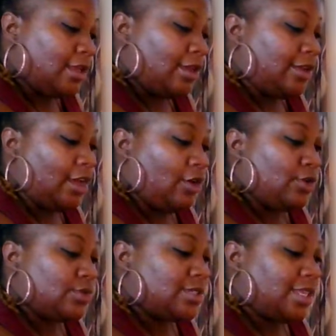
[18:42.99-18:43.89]
and that
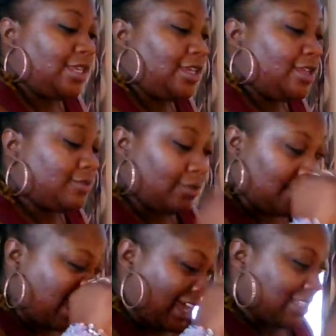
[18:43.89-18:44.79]
old skin
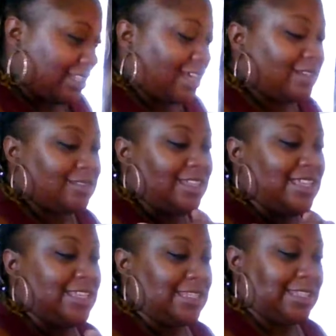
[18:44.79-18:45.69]
has a lot of
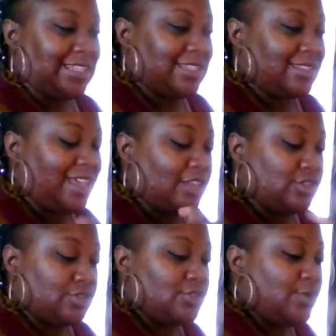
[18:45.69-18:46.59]
things that's
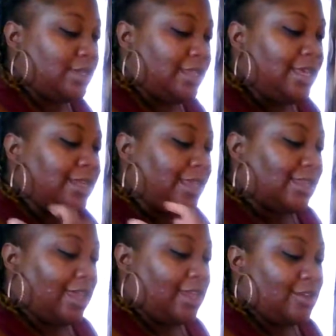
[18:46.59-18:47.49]
attached to it that
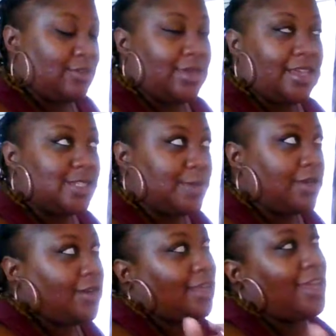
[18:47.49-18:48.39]
can't. Okay,
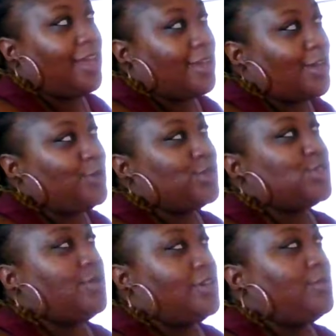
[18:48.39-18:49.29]
spirit, that can't go with
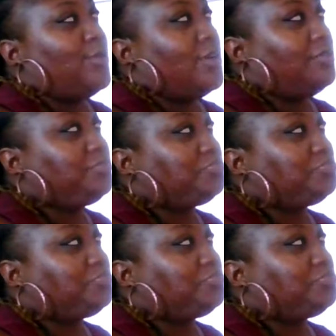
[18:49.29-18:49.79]
you anymore.